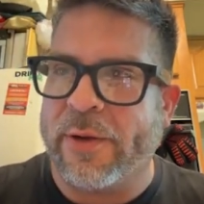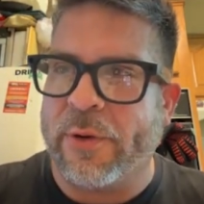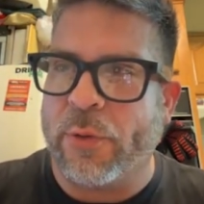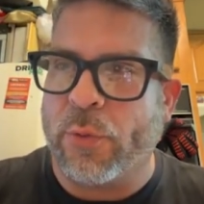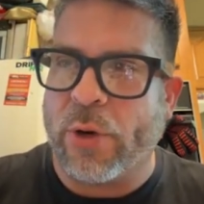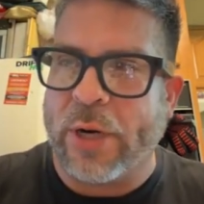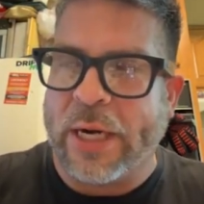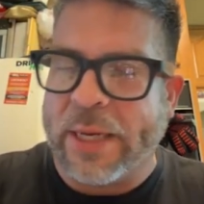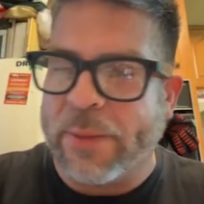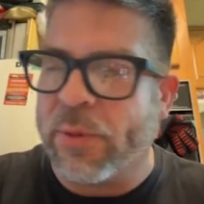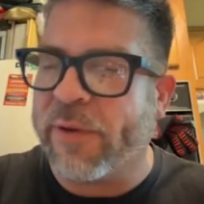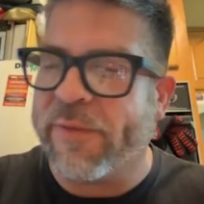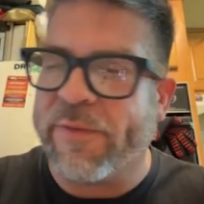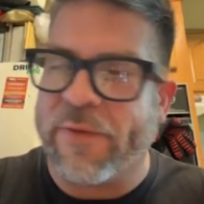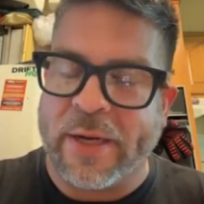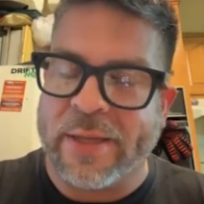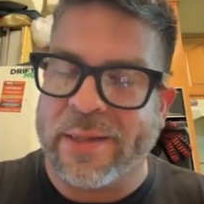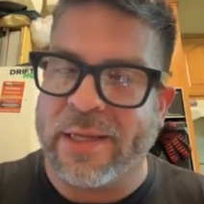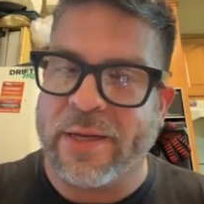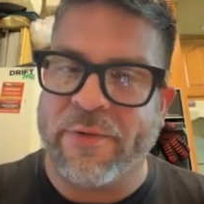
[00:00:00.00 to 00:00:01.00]
of were able to
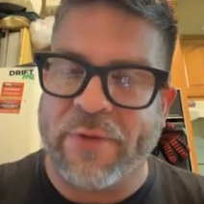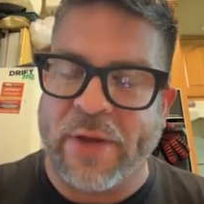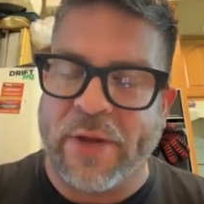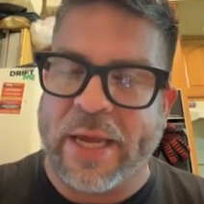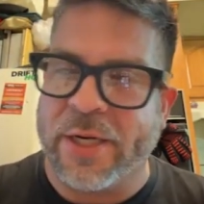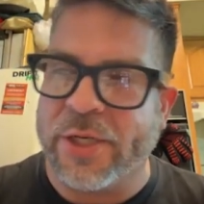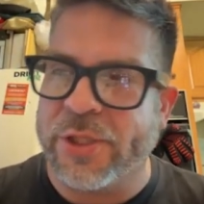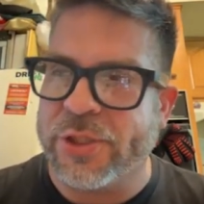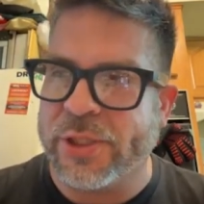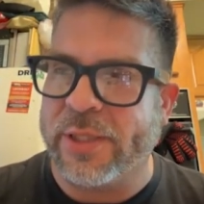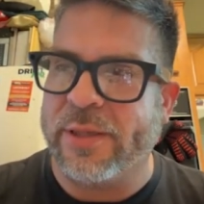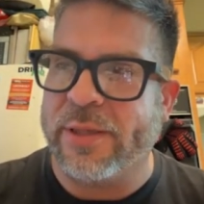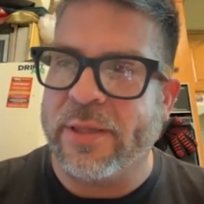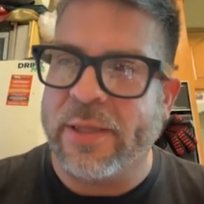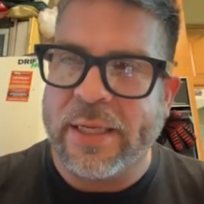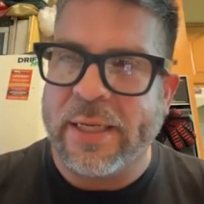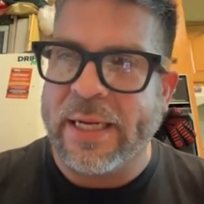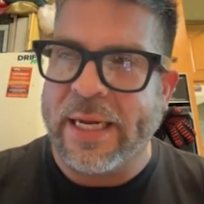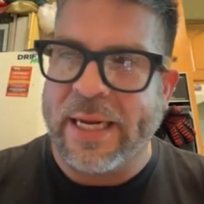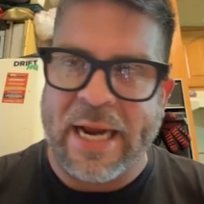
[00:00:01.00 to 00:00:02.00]
find the advantage
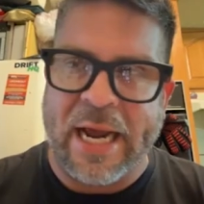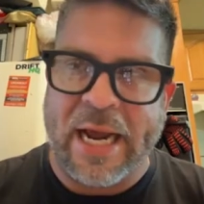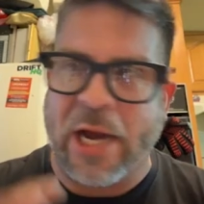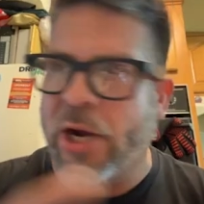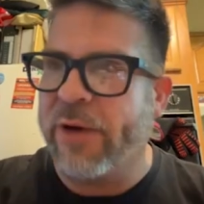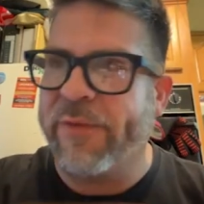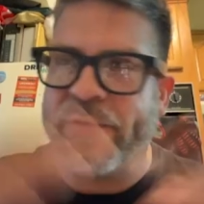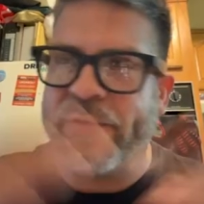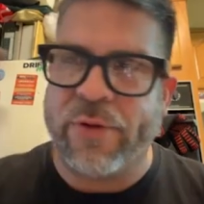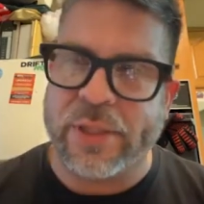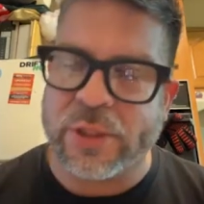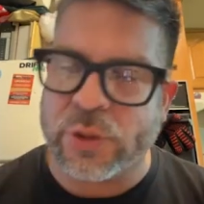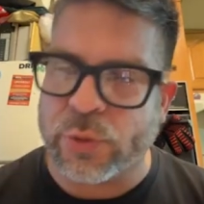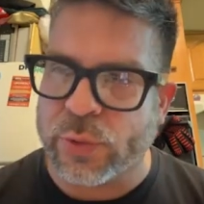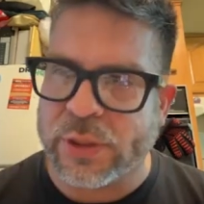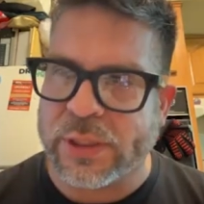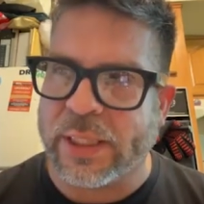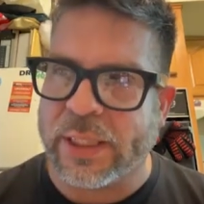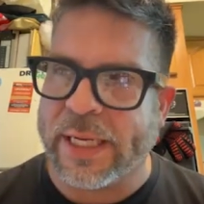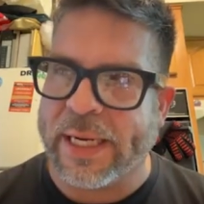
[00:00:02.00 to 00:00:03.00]
in however this
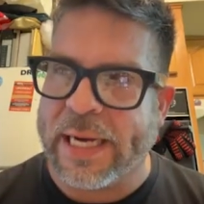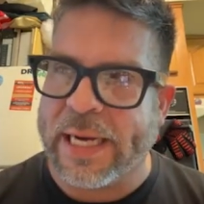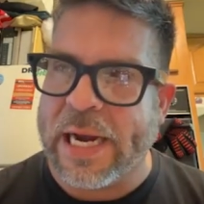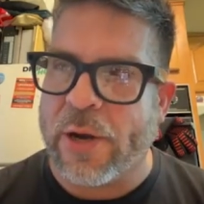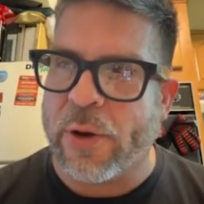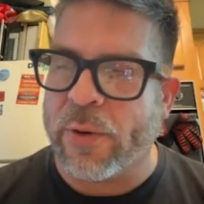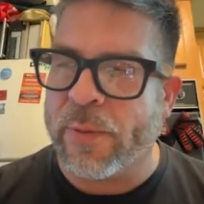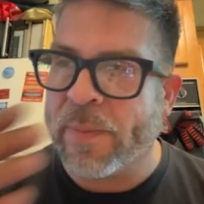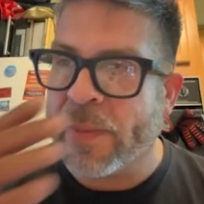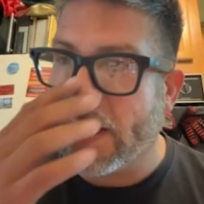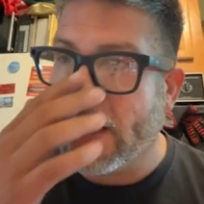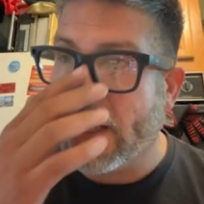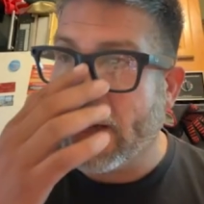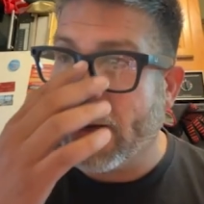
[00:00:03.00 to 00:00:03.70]
was laid out.